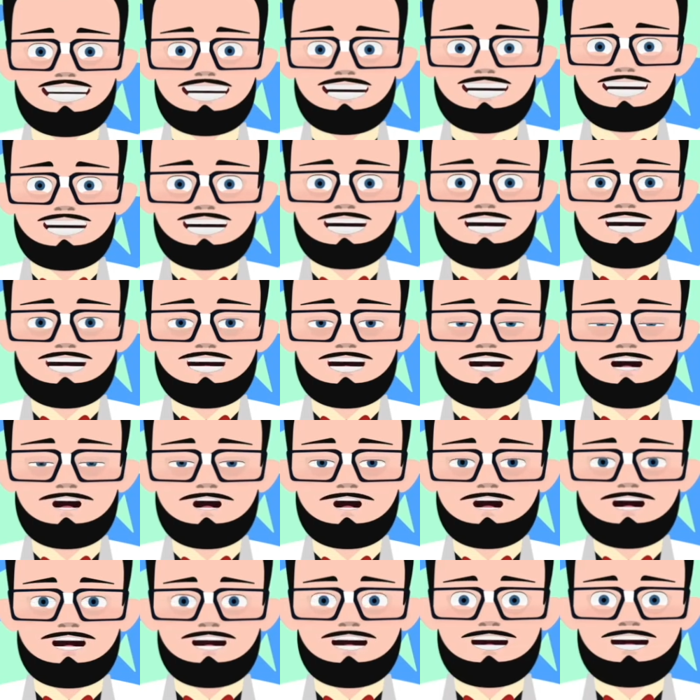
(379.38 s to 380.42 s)
we
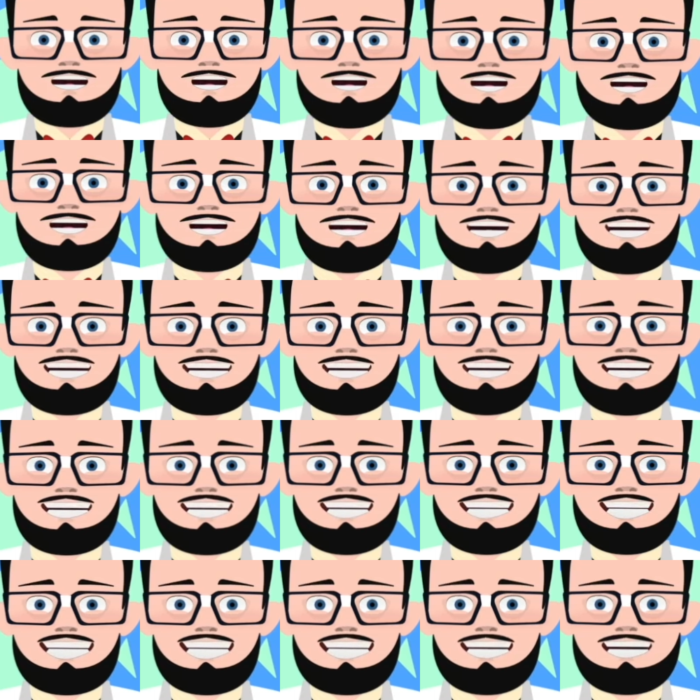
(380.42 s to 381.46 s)
have in our vehicle that's
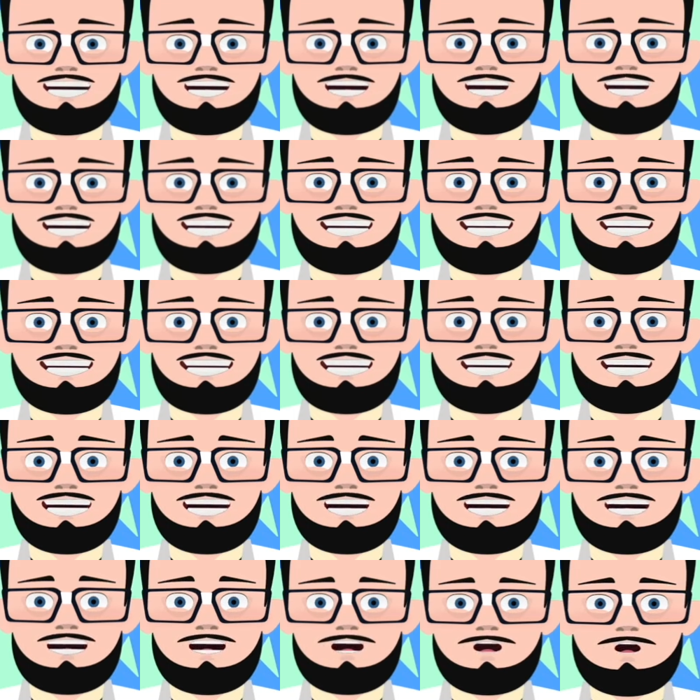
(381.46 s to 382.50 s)
causing the noise
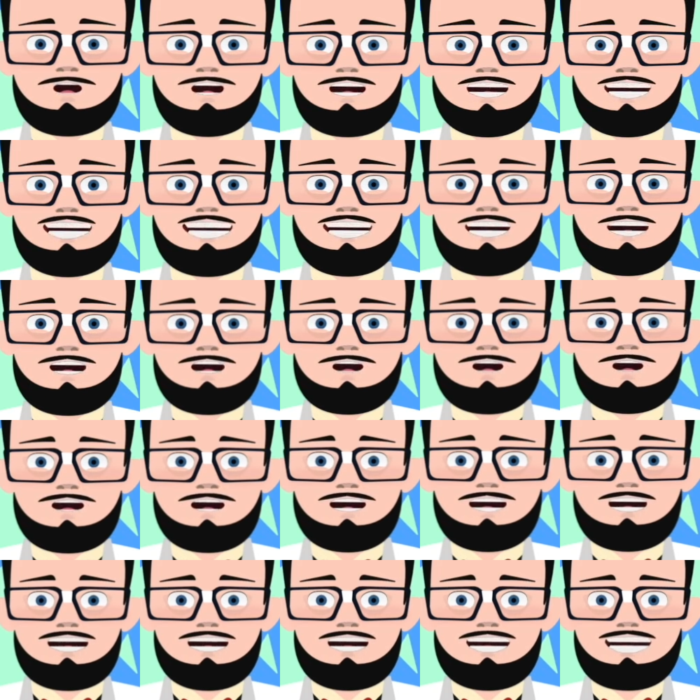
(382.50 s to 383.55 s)
problem.
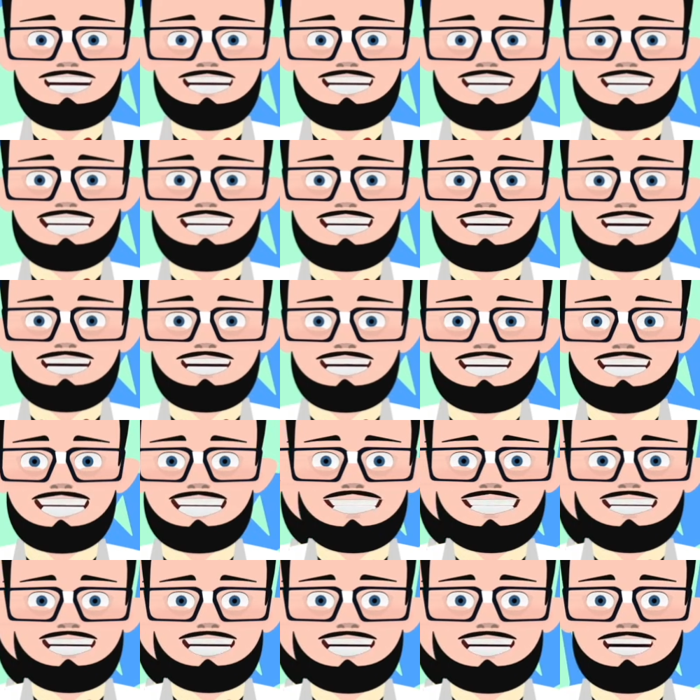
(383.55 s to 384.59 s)
So I'll
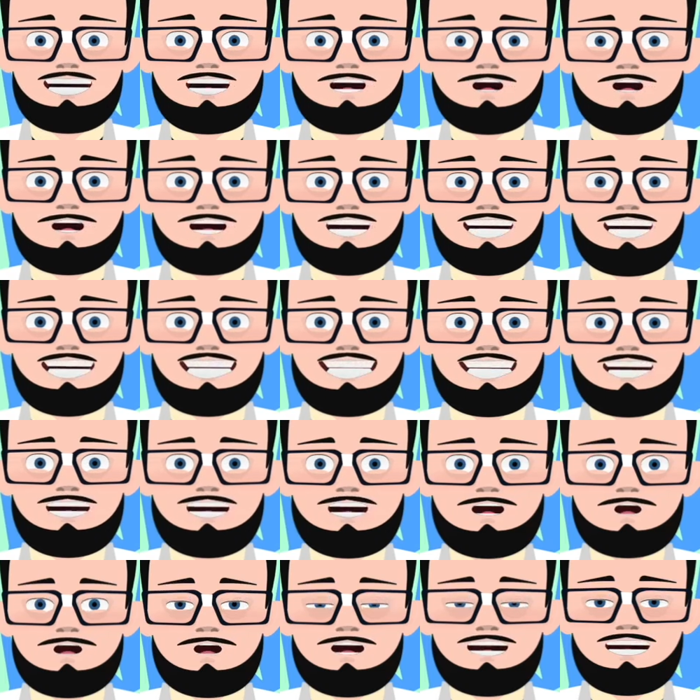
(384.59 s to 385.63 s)
just go over a
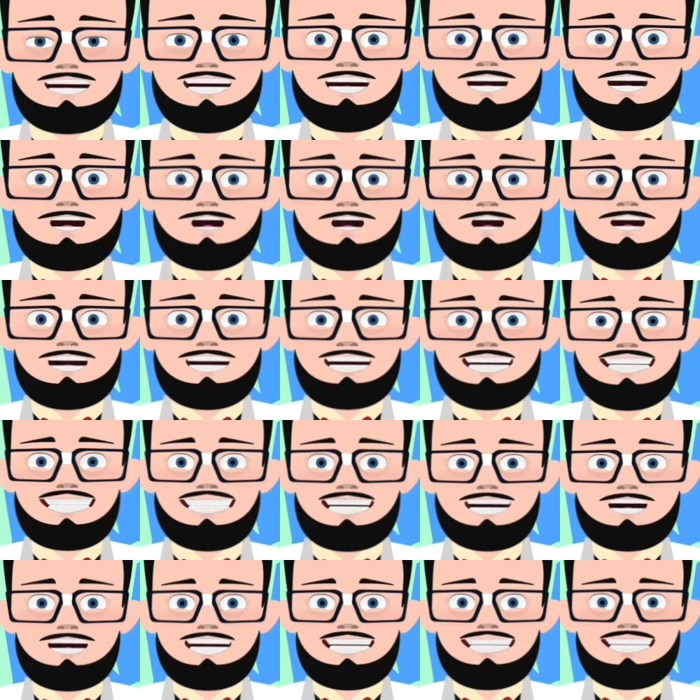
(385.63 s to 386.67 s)
few.
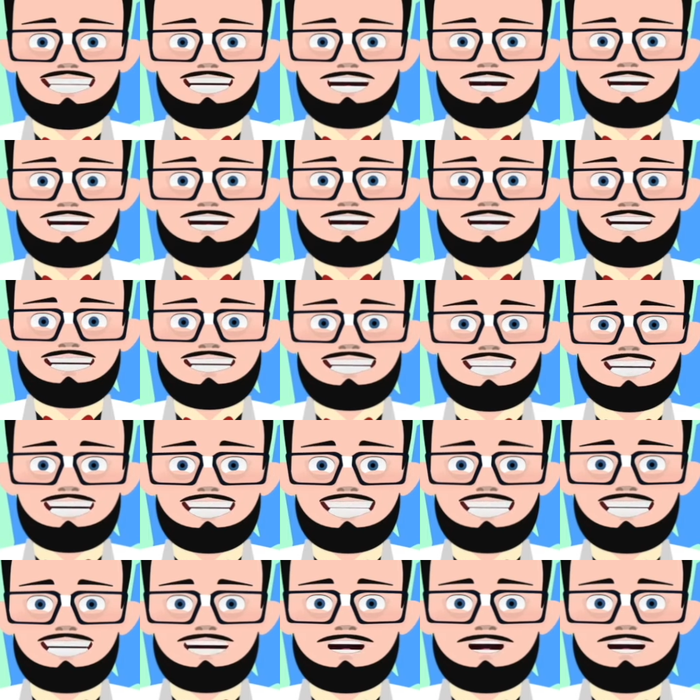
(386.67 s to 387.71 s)
It's not
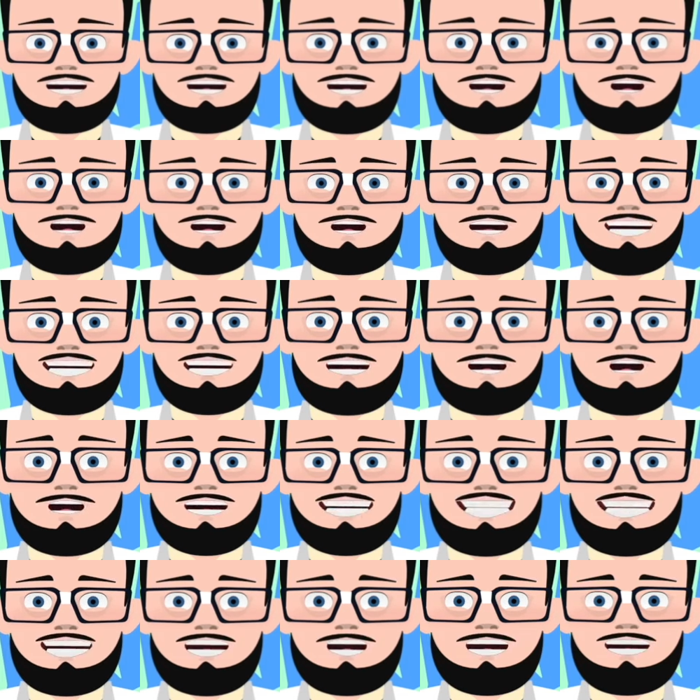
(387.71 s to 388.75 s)
all of them, but
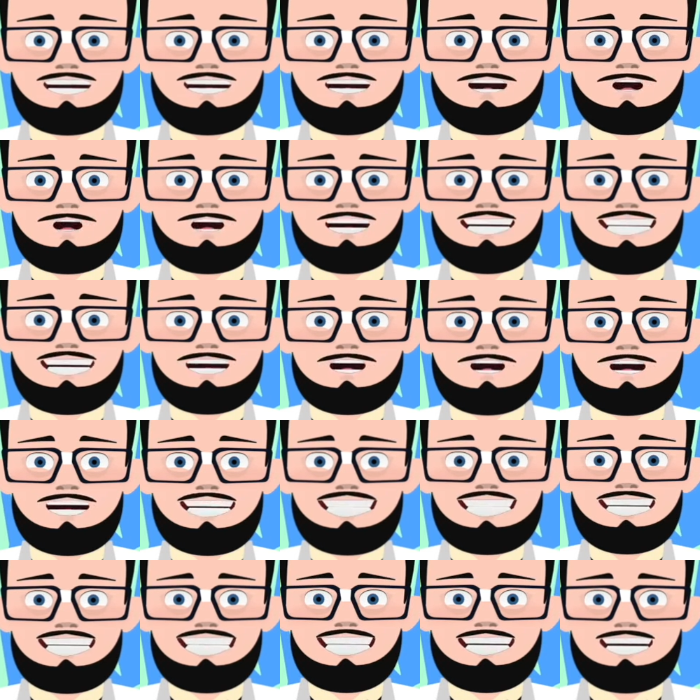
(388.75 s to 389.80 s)
it's some of the
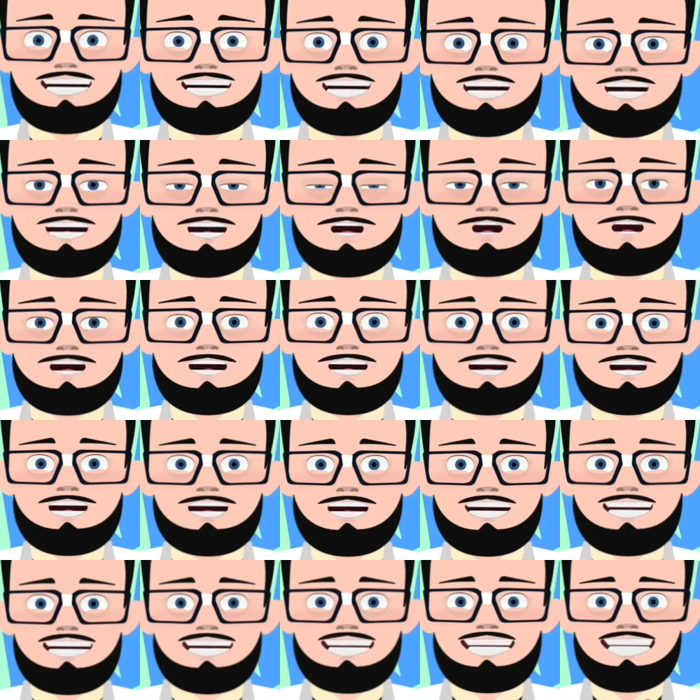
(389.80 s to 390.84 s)
main ones.
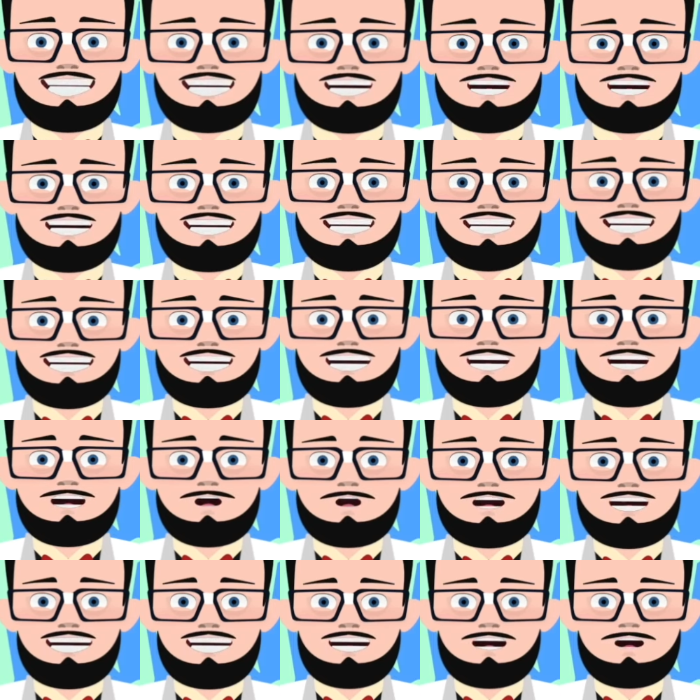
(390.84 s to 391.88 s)
So we
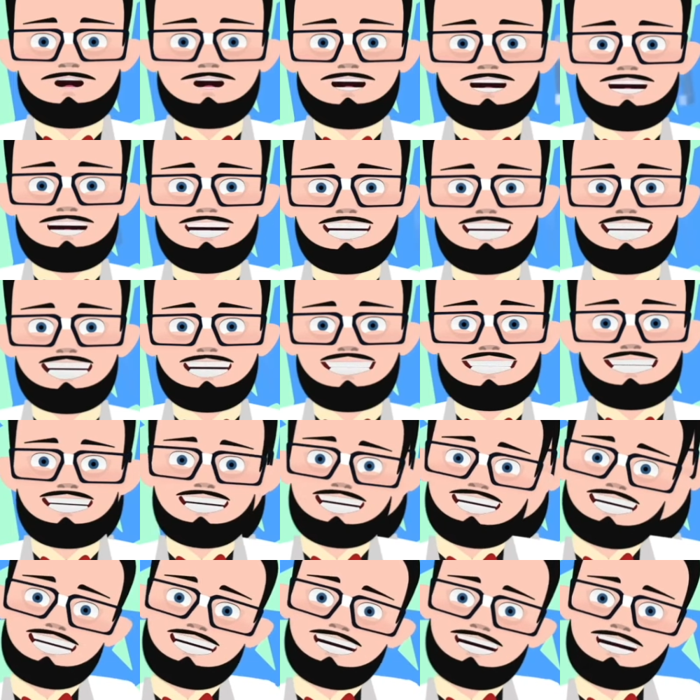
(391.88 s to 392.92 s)
have like a
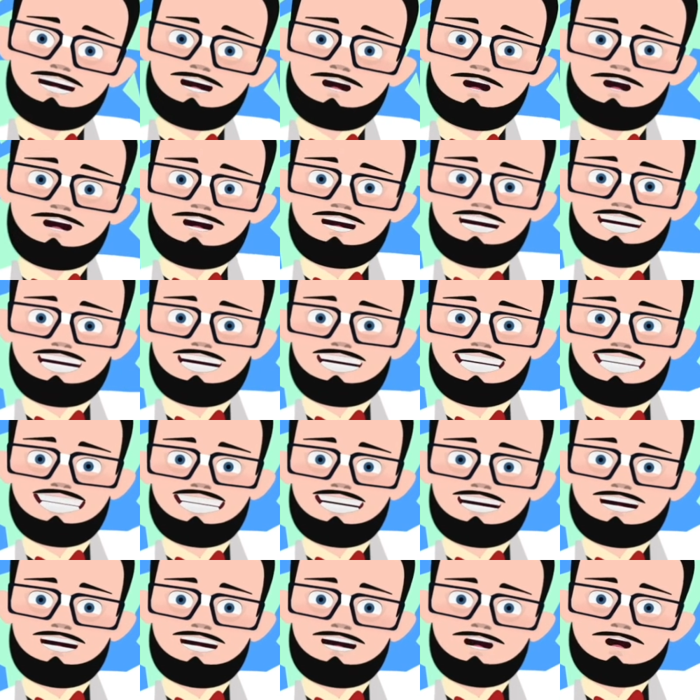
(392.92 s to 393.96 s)
mechanical clutch
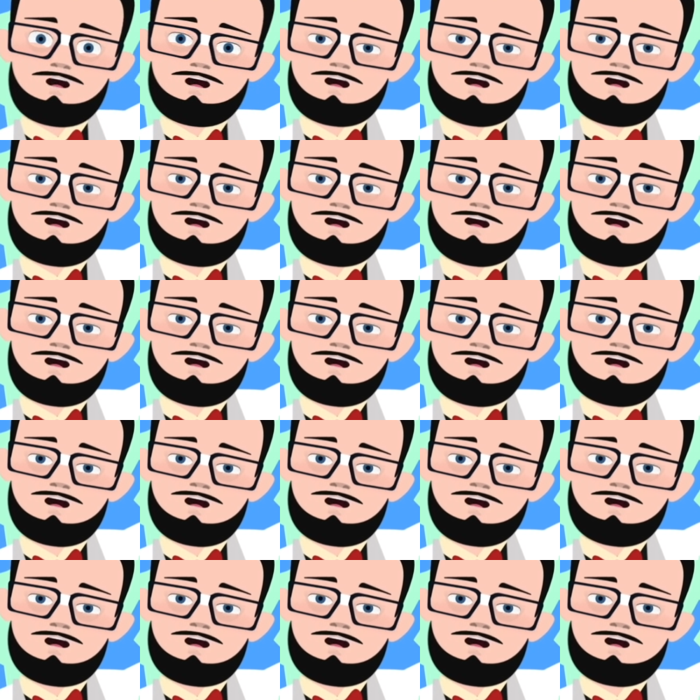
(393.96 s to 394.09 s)
differential,